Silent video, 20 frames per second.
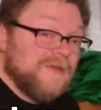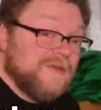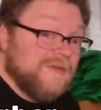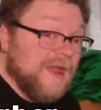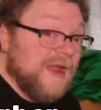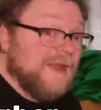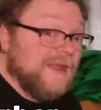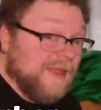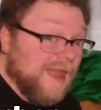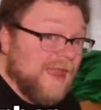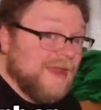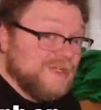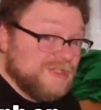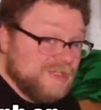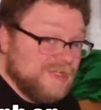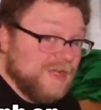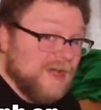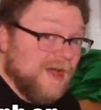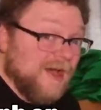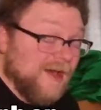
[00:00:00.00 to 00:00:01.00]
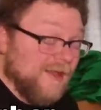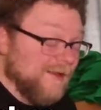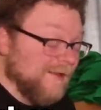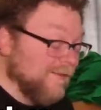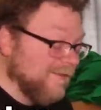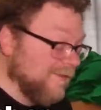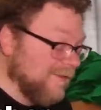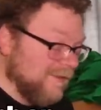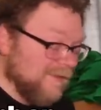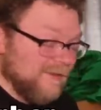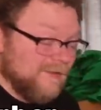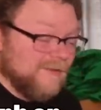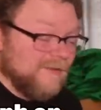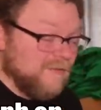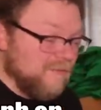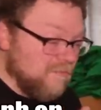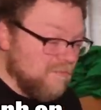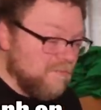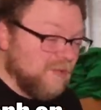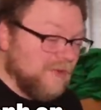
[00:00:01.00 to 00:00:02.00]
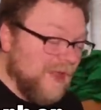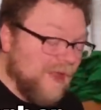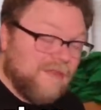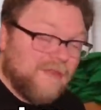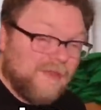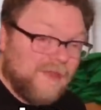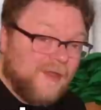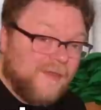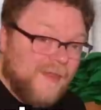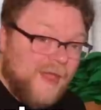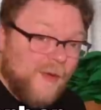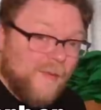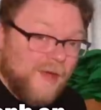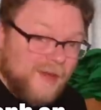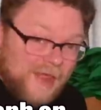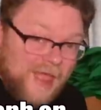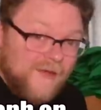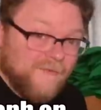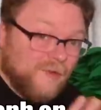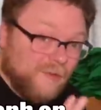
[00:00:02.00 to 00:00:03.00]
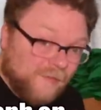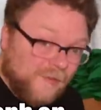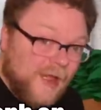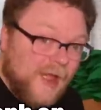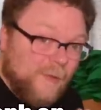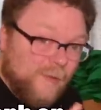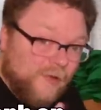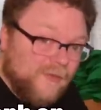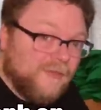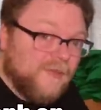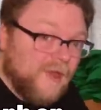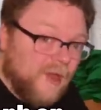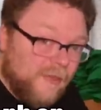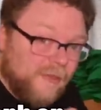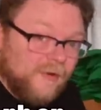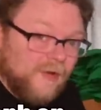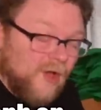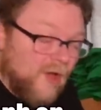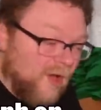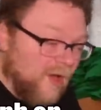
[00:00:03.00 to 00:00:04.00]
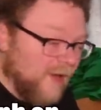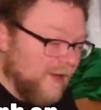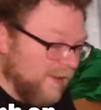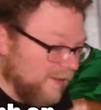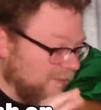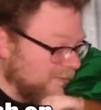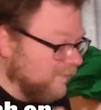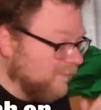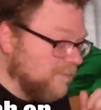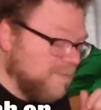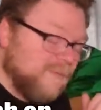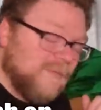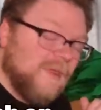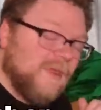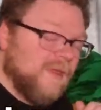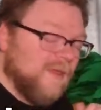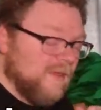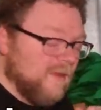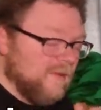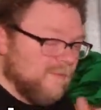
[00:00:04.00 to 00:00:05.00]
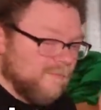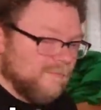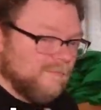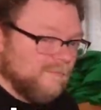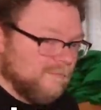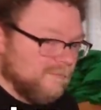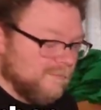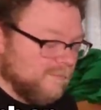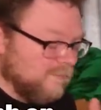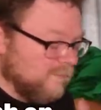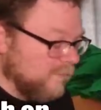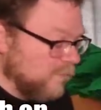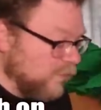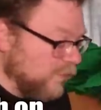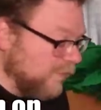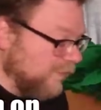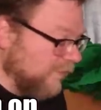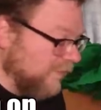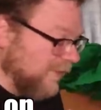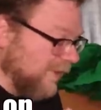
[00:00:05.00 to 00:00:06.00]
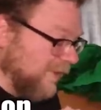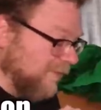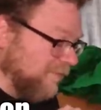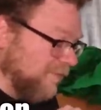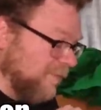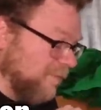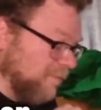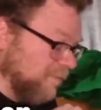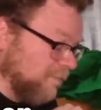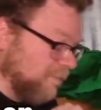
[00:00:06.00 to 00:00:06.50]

Dedication. Pronouncing it that way to have it rhyme with the other on and good stuff.